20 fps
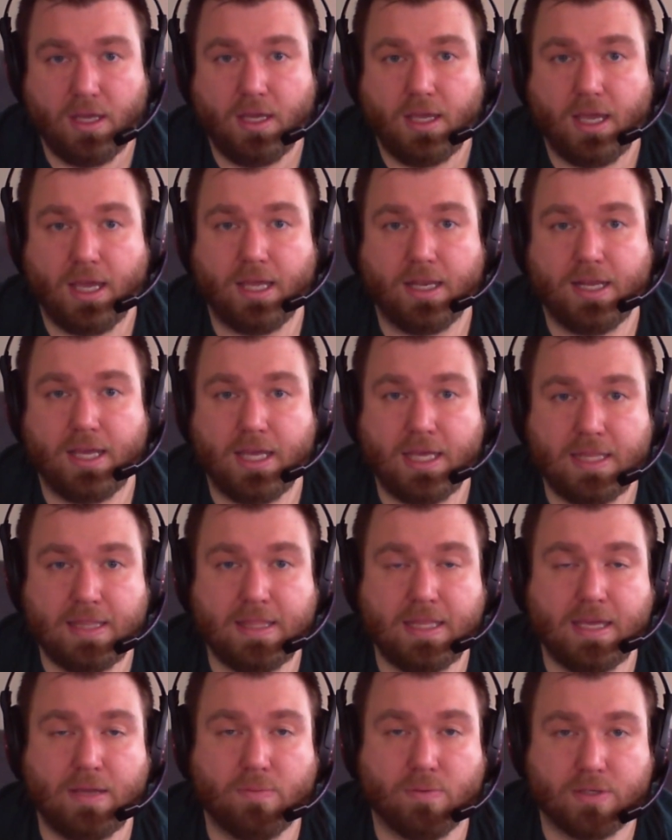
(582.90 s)
And in
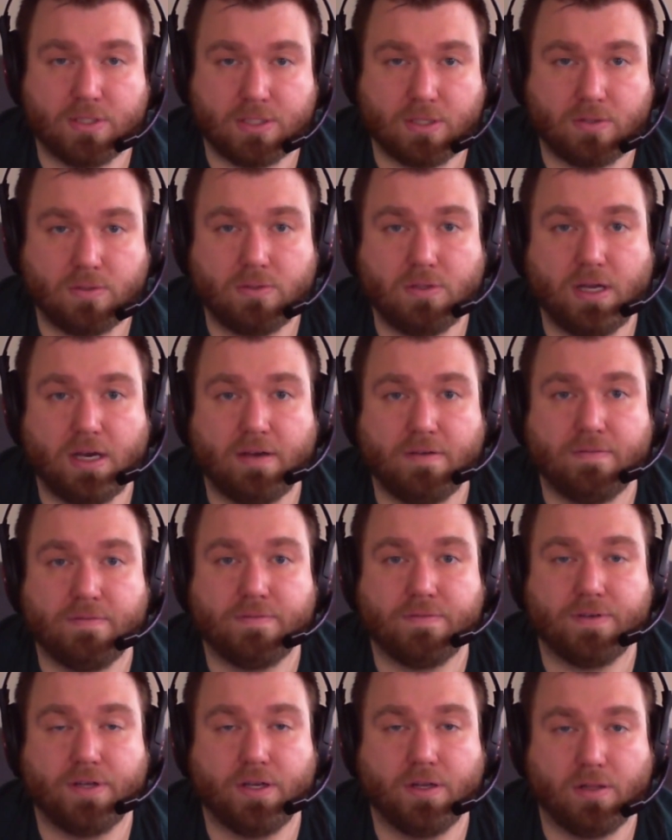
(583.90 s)
the result of
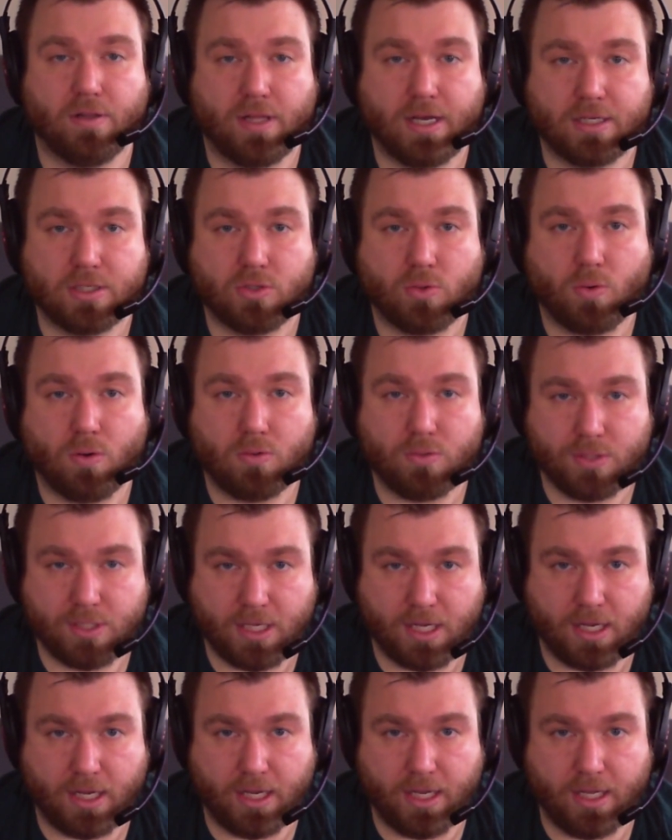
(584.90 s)
an electoral
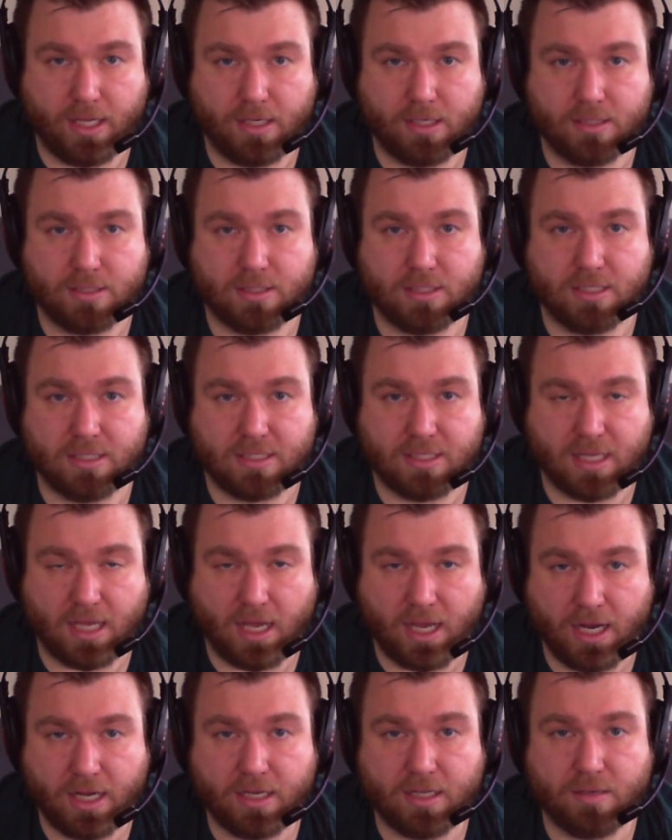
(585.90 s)
tie, it is
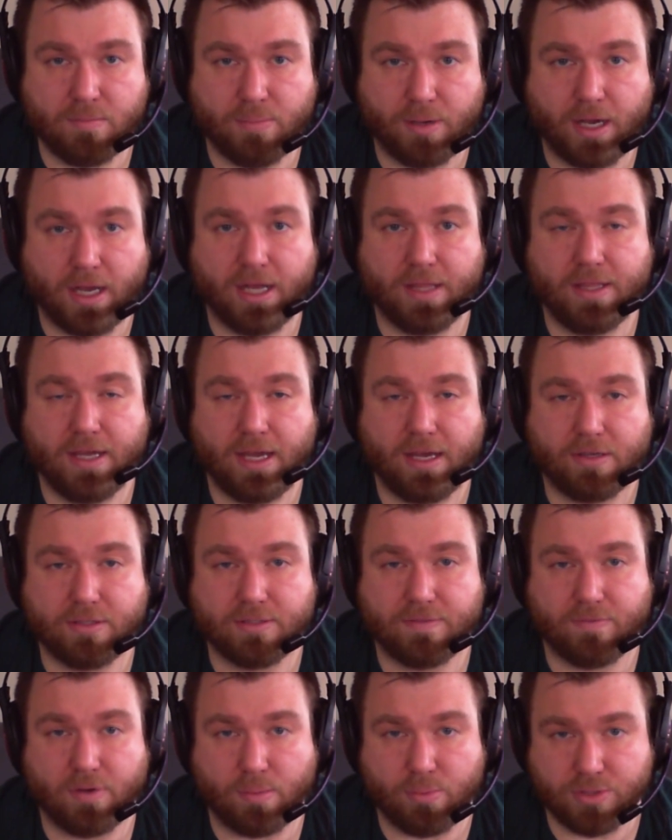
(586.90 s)
decided by the
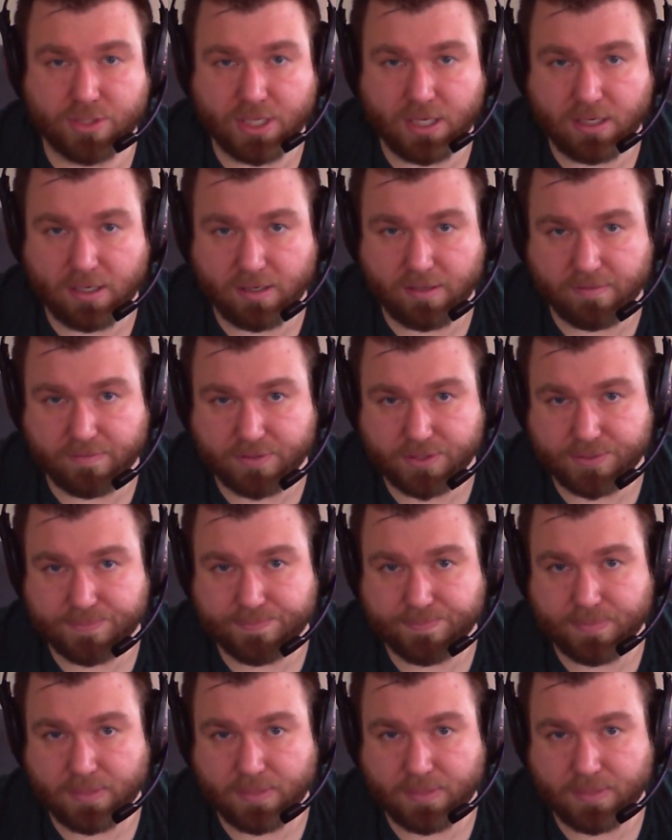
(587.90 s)
House of Representatives.